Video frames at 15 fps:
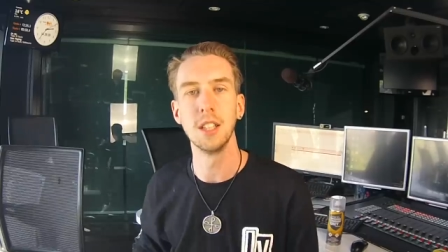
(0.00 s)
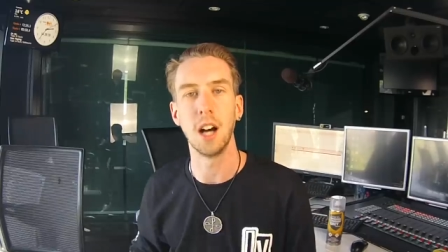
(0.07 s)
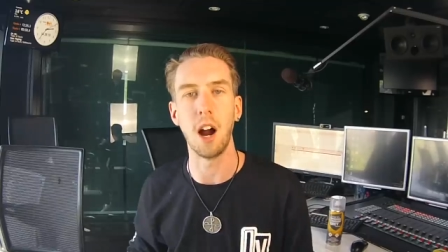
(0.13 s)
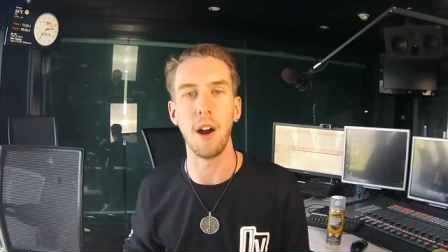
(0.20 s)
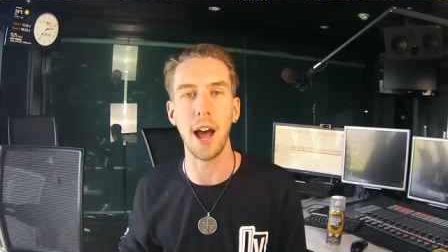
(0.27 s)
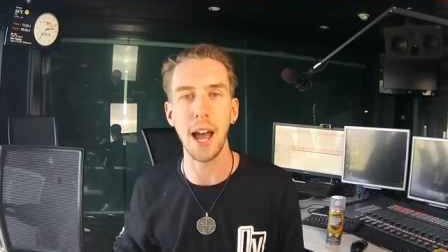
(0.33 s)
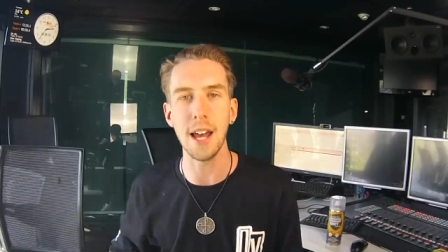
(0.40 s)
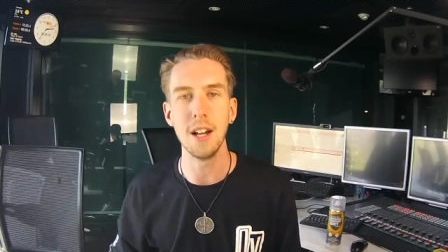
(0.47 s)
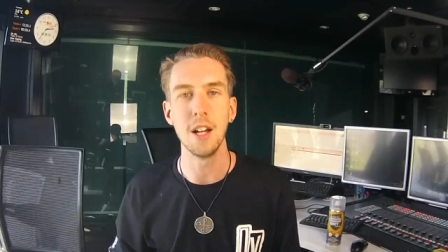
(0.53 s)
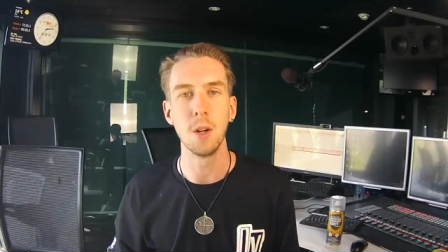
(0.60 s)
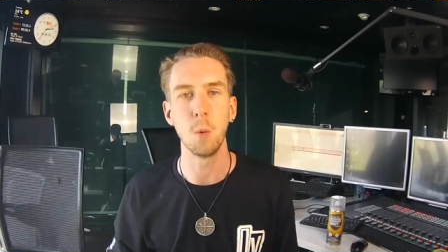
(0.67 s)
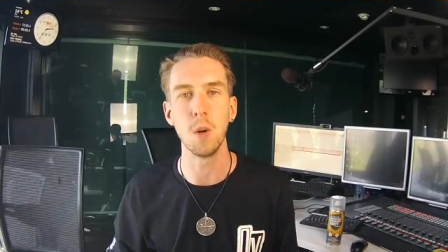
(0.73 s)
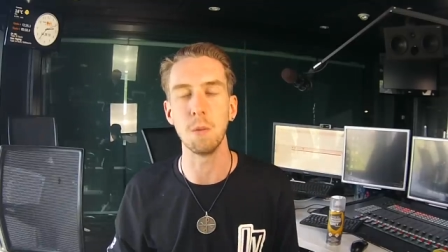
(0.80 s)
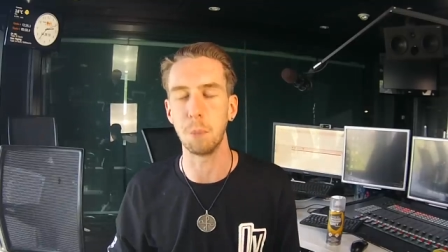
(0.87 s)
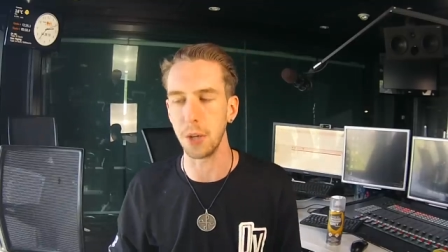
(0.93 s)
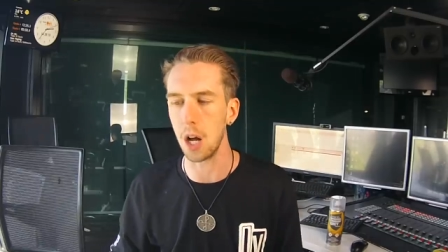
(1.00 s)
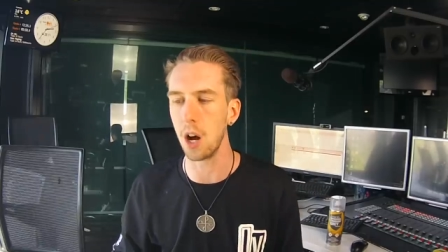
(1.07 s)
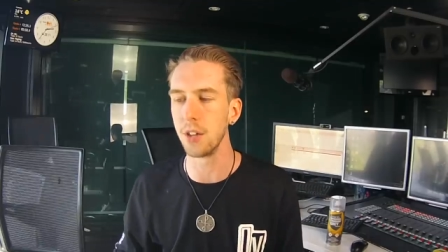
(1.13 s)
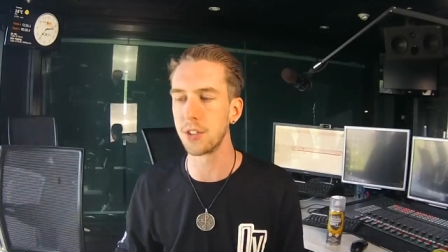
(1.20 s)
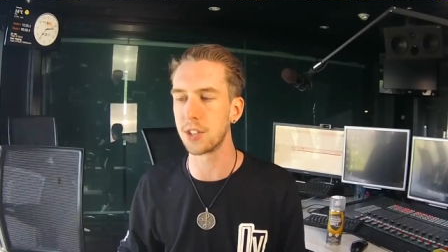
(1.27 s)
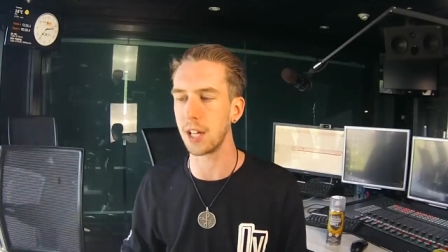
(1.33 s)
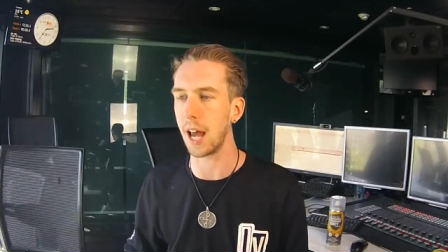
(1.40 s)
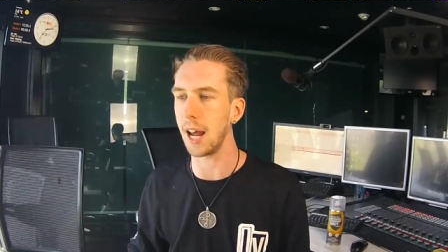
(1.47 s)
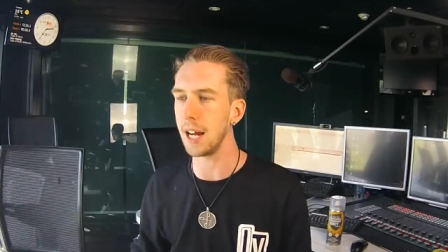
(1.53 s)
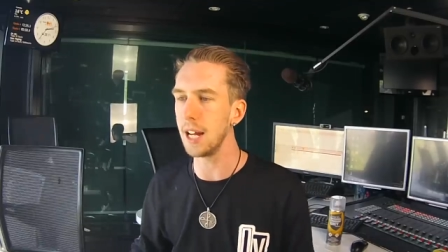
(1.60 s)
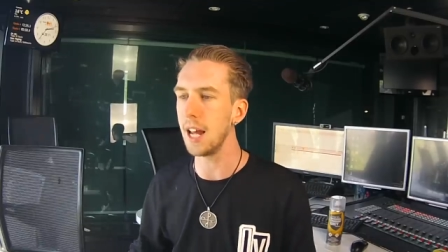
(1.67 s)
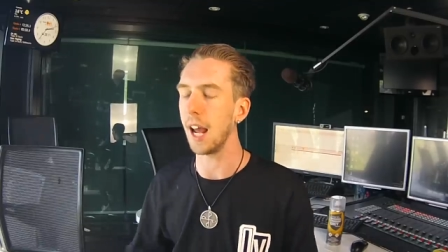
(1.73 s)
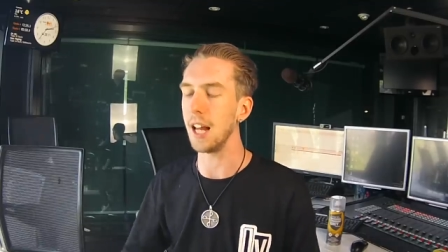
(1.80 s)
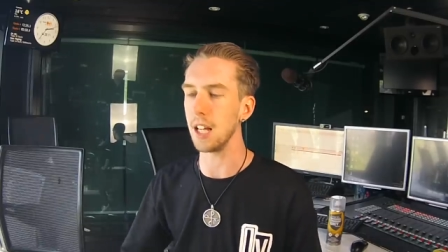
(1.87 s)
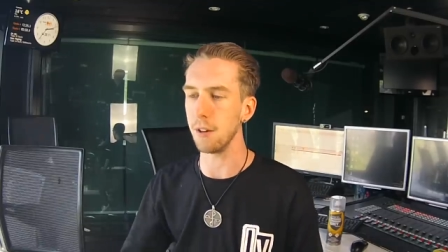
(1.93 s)
all right, with
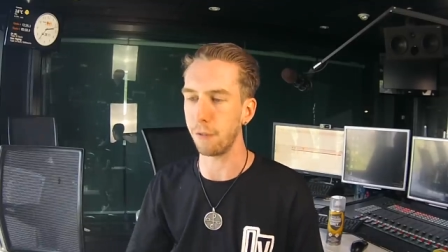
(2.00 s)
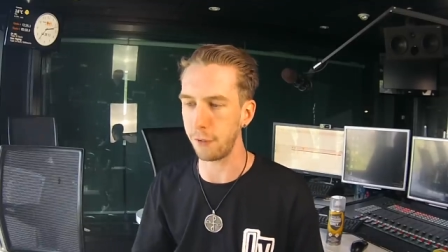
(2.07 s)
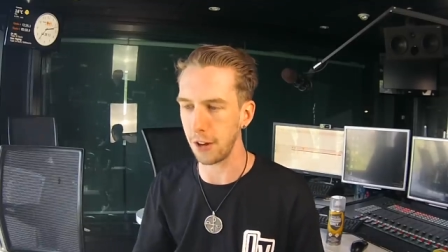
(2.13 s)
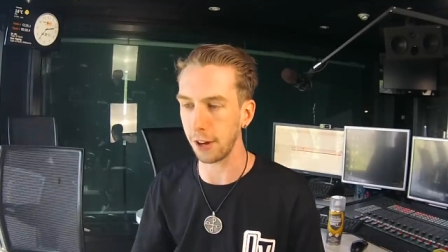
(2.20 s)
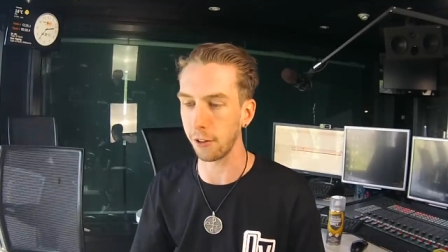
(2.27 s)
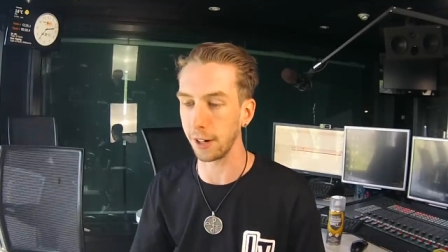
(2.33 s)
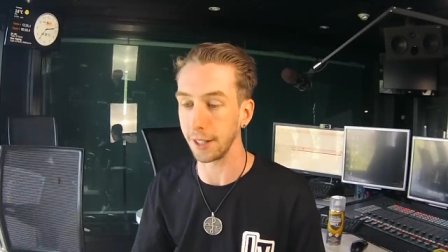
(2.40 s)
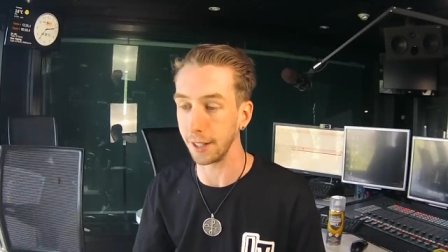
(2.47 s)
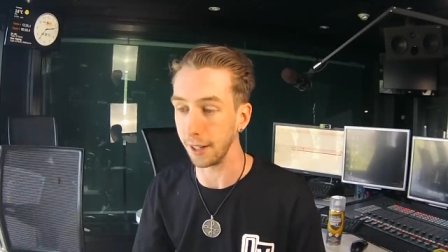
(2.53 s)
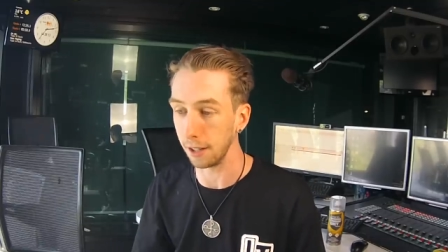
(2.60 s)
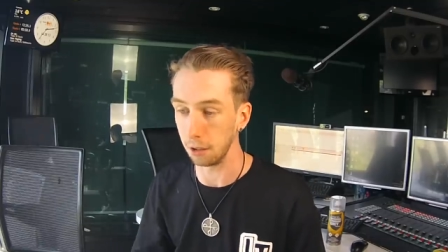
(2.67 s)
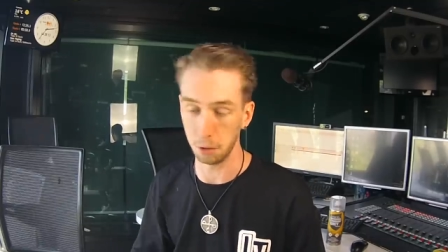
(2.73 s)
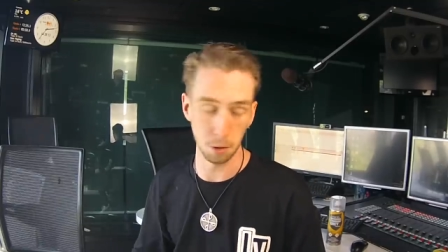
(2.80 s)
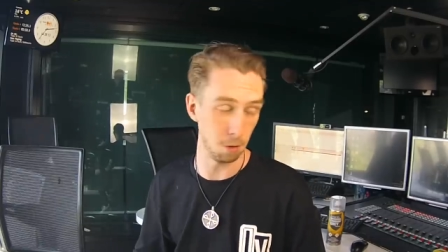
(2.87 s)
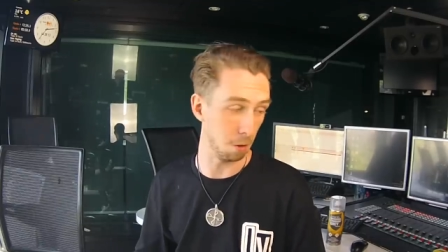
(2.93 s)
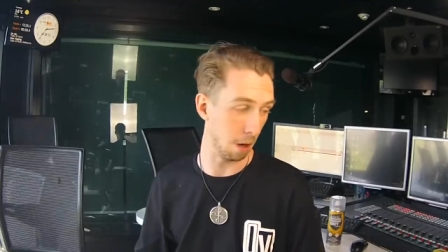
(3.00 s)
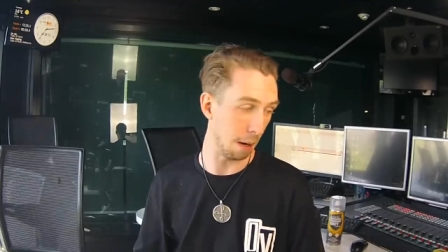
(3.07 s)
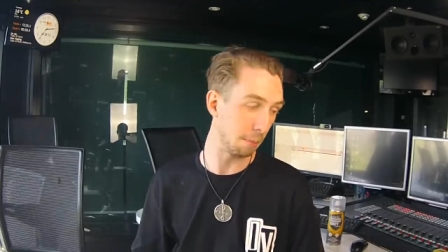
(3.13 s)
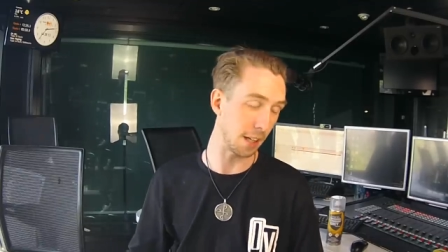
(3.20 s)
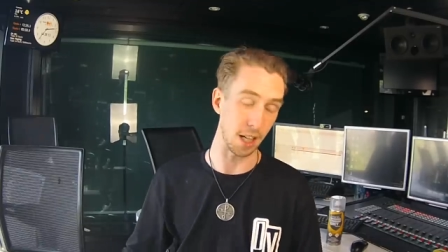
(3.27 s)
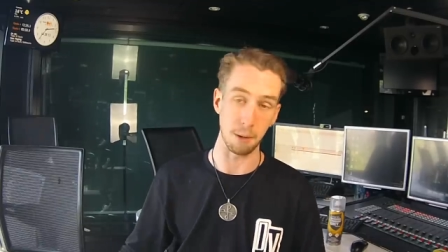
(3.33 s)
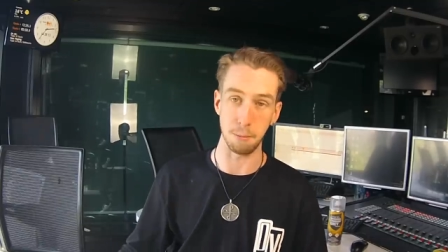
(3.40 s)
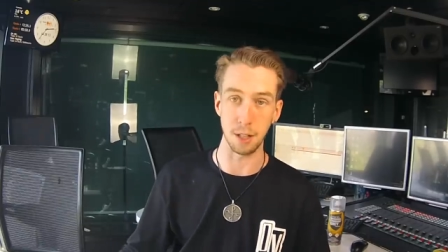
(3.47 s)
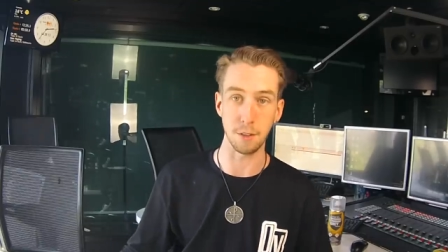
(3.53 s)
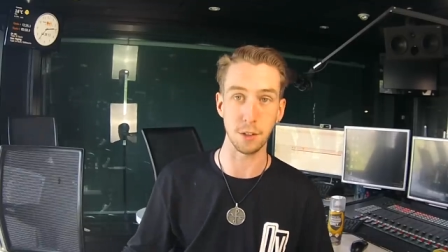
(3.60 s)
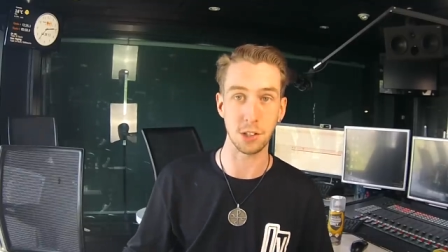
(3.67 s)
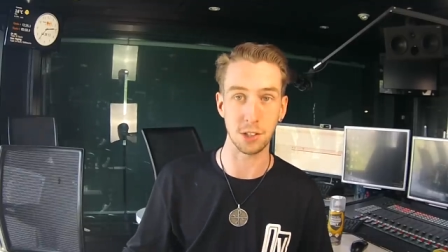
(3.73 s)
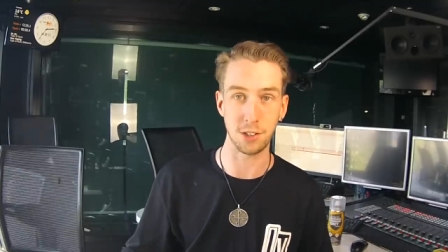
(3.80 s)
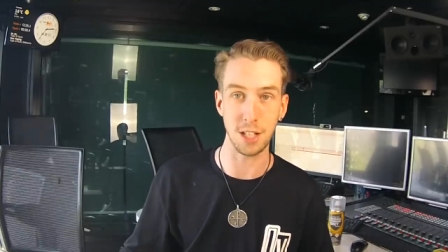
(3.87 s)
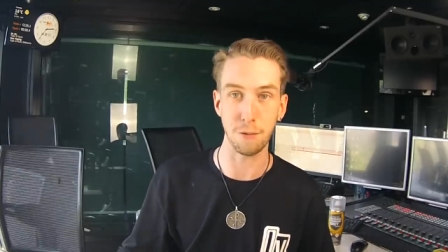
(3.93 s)
Beyonce, and you're fingering her. Oh, I'm getting a bit of
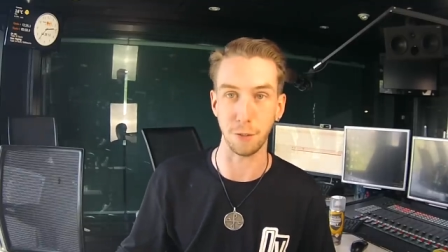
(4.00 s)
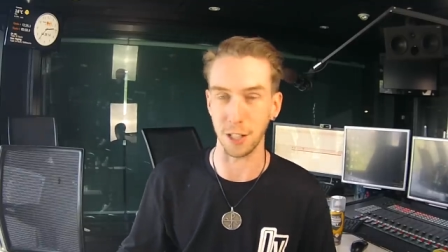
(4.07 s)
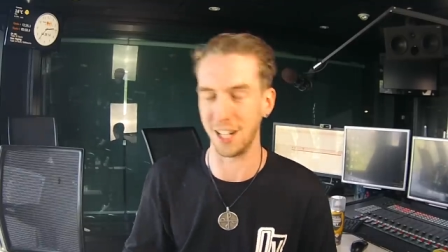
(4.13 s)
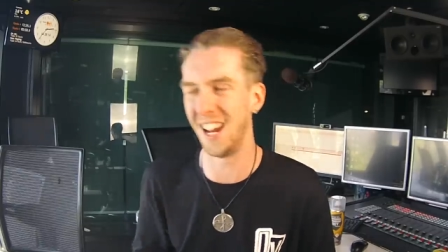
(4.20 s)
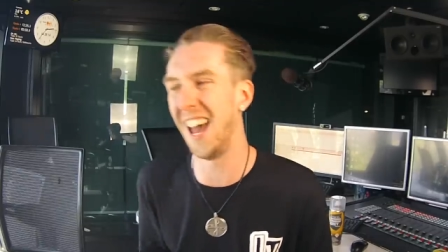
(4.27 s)
a stiffy.